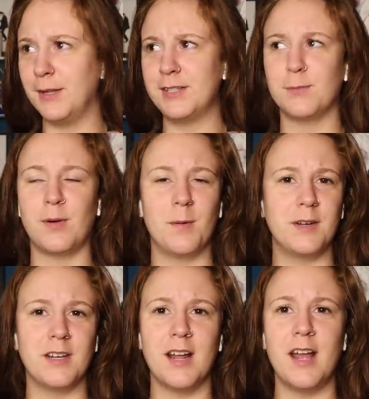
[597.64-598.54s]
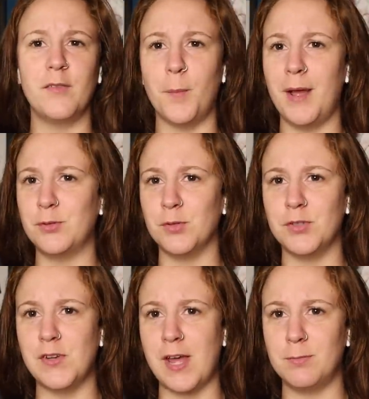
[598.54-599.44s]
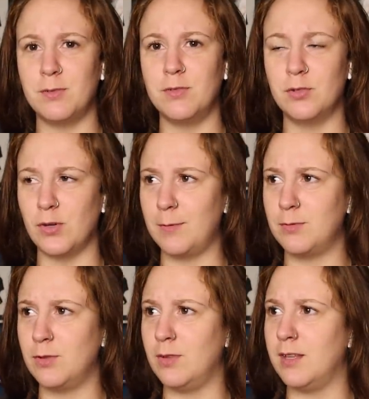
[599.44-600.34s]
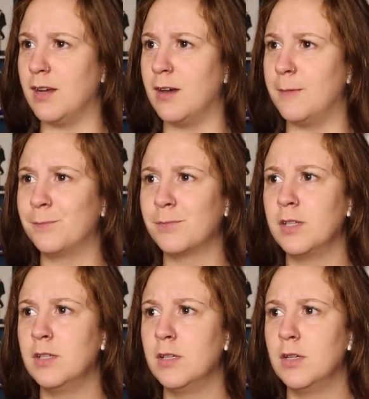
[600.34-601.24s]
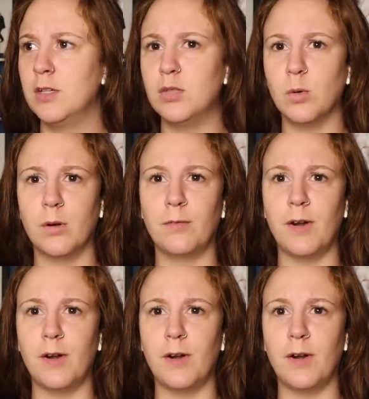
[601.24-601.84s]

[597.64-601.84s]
Blake's apartment did not have a mattress strap, strapped to the um, door